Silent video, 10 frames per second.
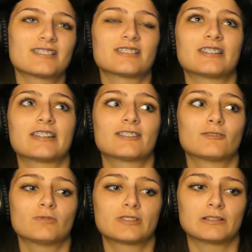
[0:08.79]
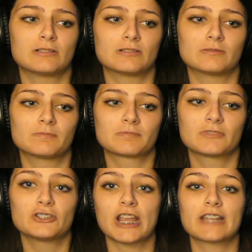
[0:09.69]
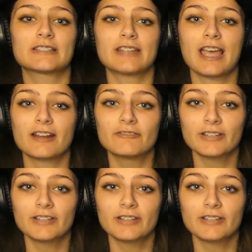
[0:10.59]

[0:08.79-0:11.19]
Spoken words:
Like, what's it called? Jane's dad